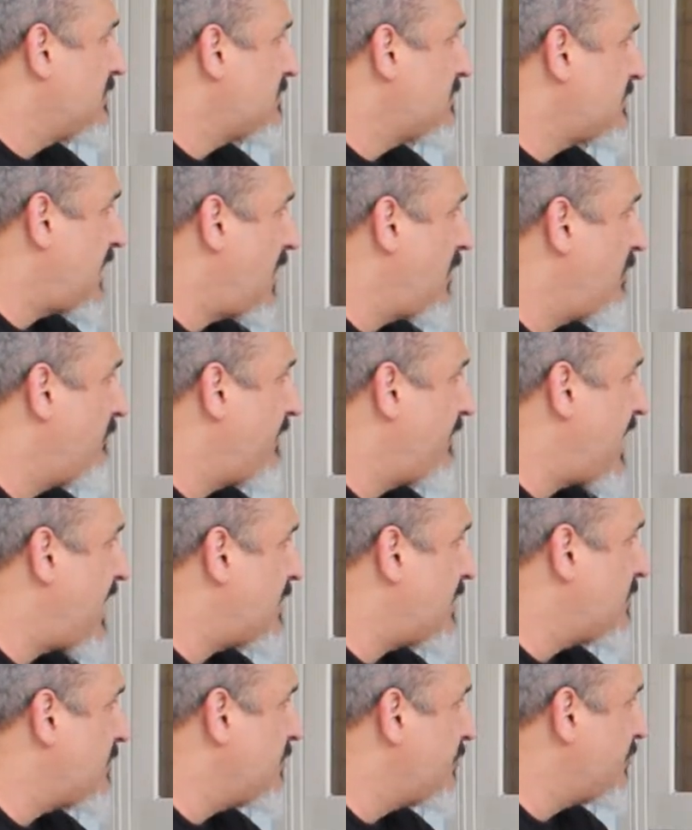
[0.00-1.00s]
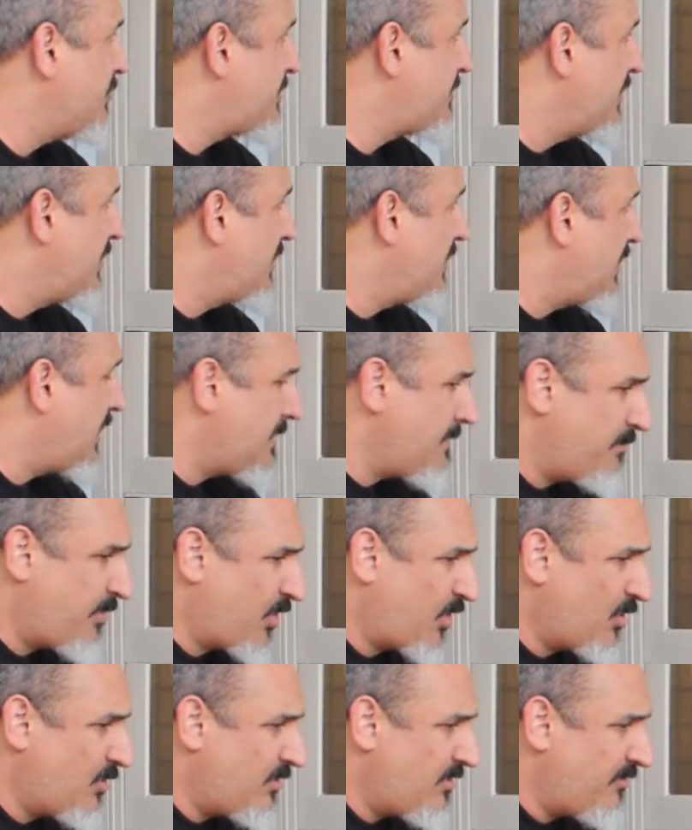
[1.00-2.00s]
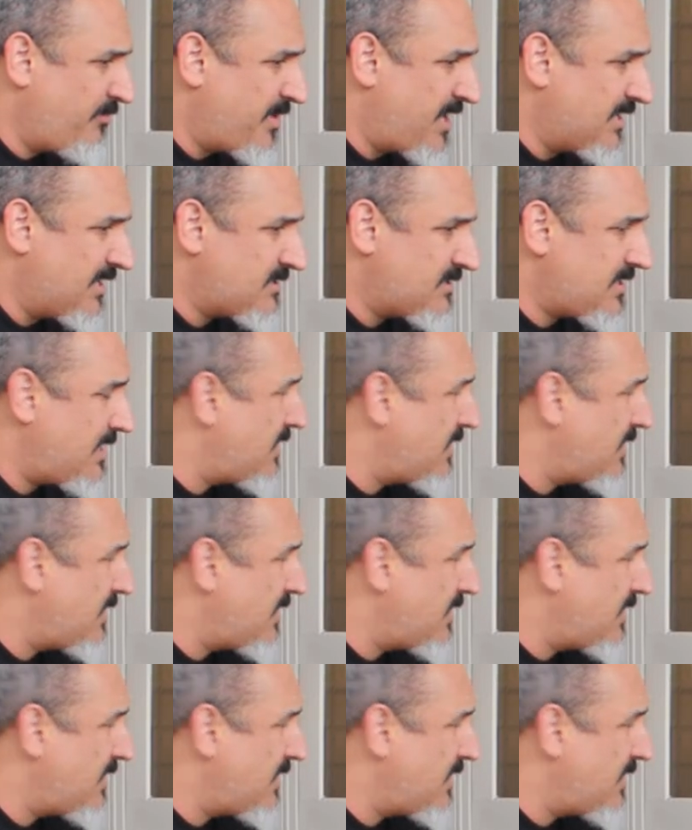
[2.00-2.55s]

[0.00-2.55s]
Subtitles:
sale values in the borough of Pottstown.